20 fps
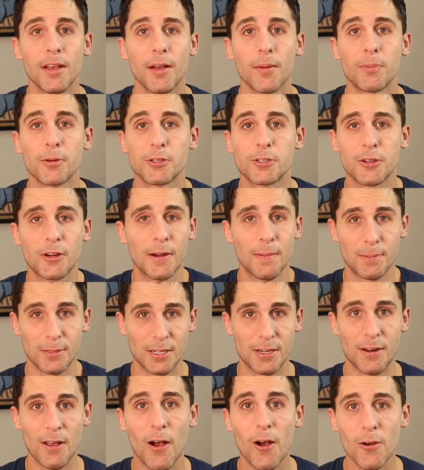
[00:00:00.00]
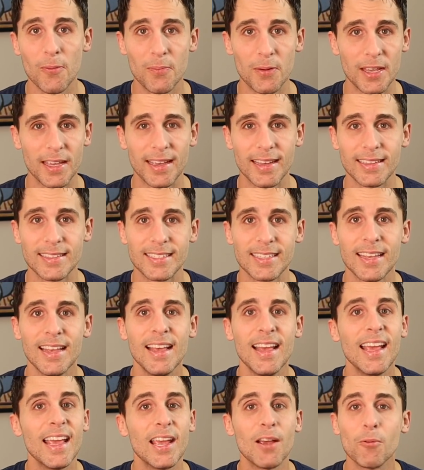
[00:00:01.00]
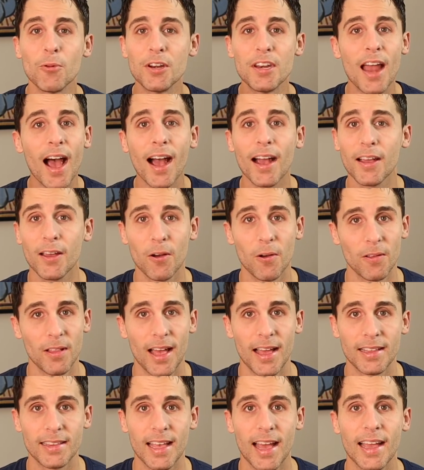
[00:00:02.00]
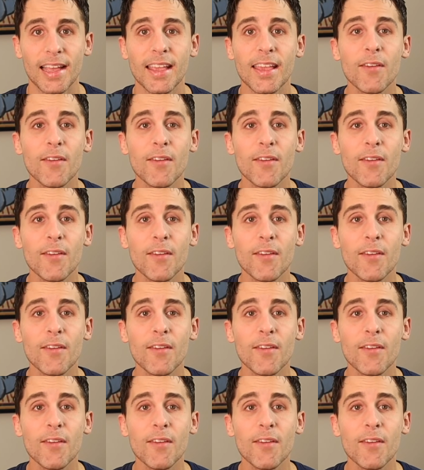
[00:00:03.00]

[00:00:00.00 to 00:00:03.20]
a prescription opiate, it would not go like that.